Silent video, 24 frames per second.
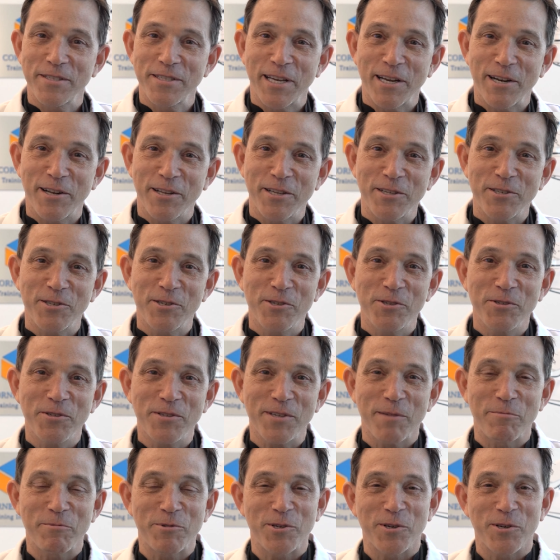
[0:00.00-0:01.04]
dental
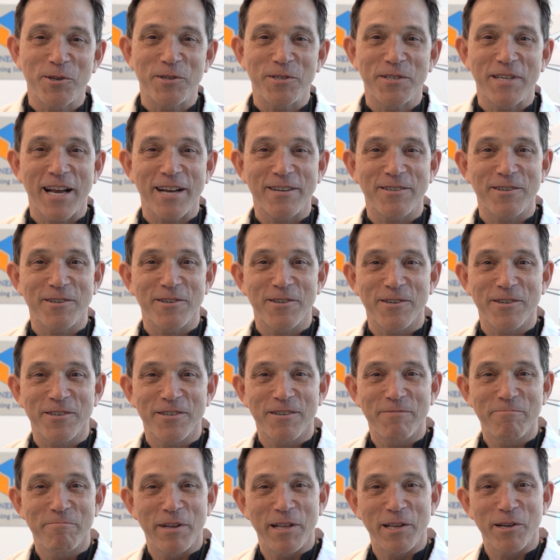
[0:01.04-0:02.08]
issues. I'm sure Dr.
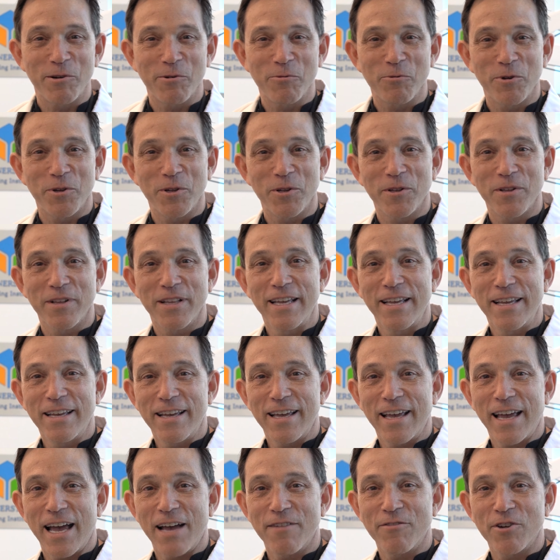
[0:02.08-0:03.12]
Miller will
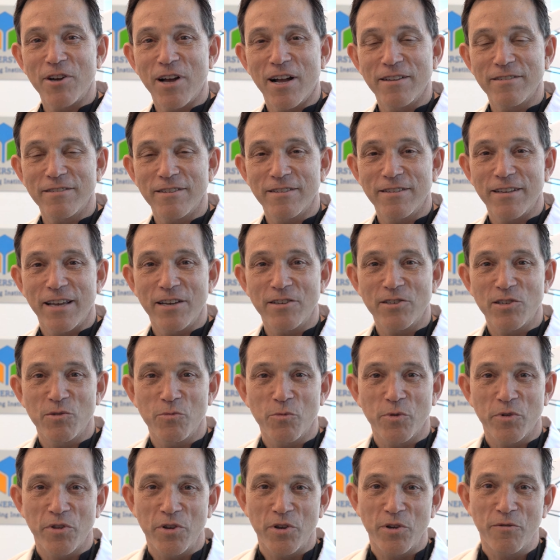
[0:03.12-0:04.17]
have a consultation
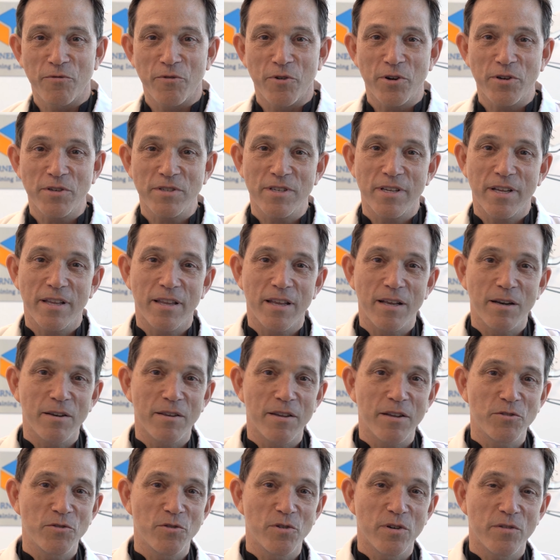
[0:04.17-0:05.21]
with you first, and then
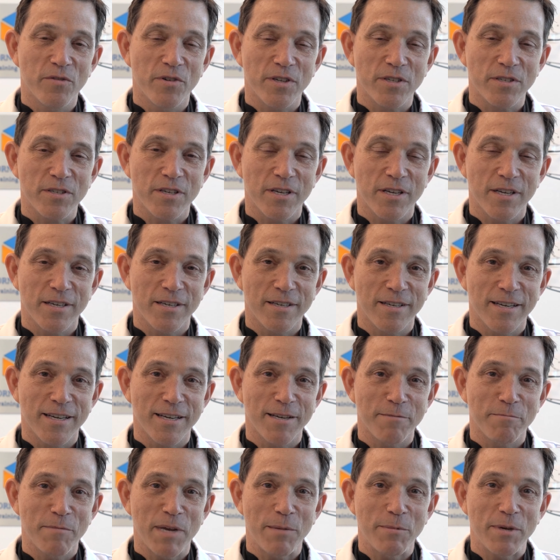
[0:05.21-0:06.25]
the two of us
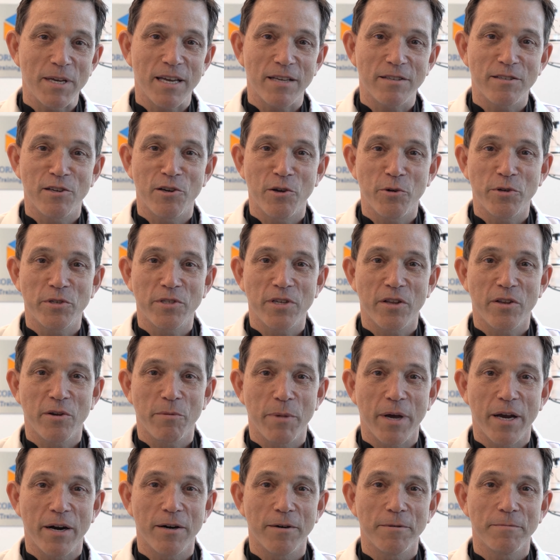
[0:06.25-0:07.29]
can maybe get to know each other
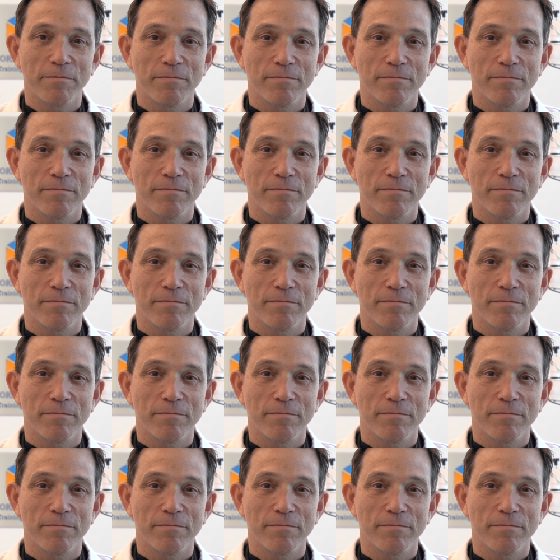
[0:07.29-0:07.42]
better.